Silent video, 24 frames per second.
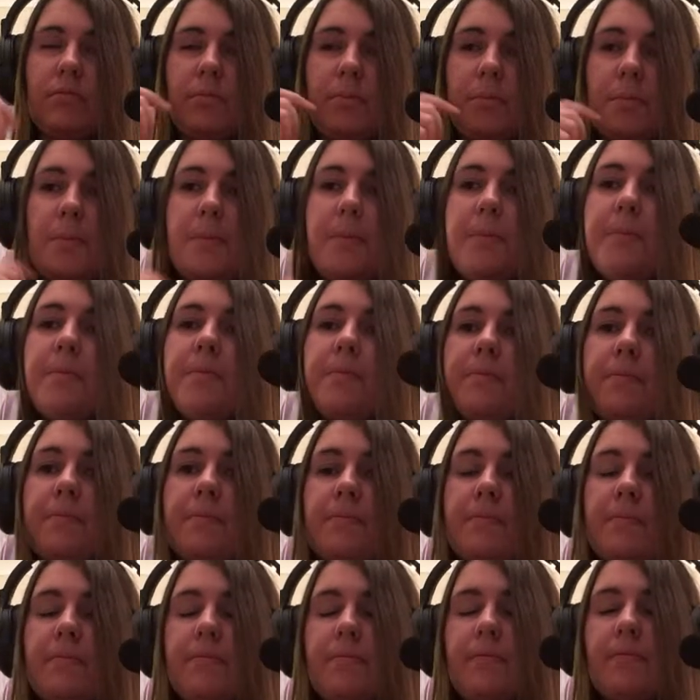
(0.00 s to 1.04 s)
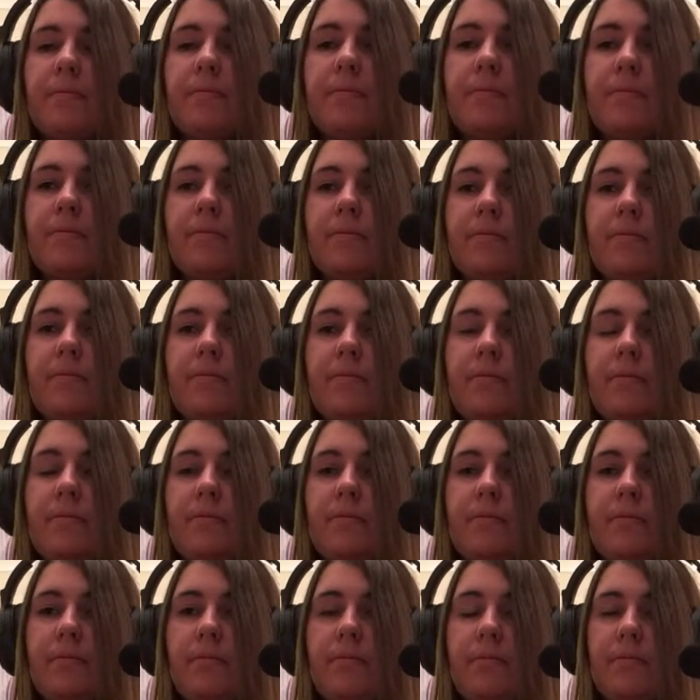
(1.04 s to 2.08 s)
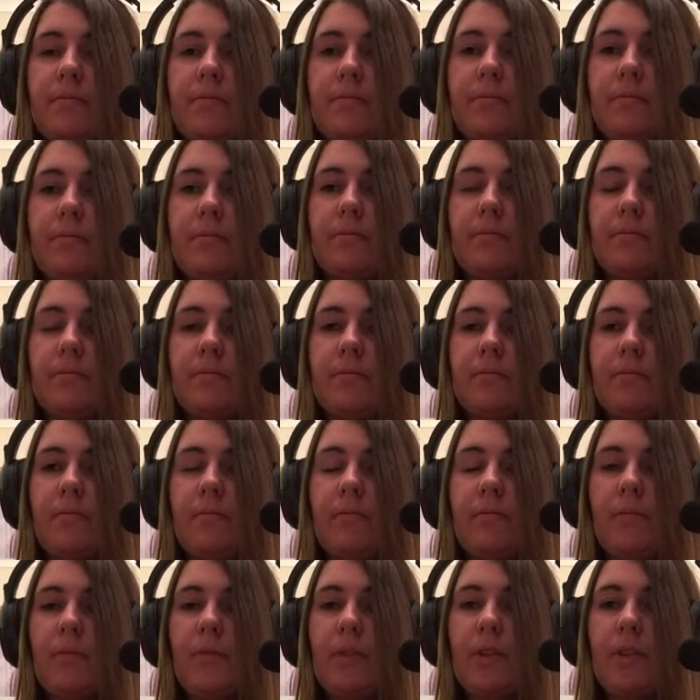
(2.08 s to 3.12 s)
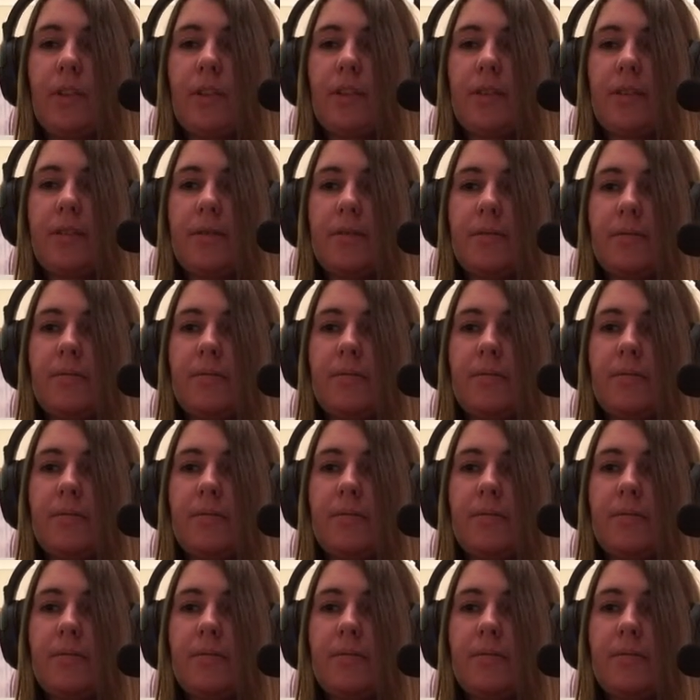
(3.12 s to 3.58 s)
to kind of be looking out for her, and he just kind of. But I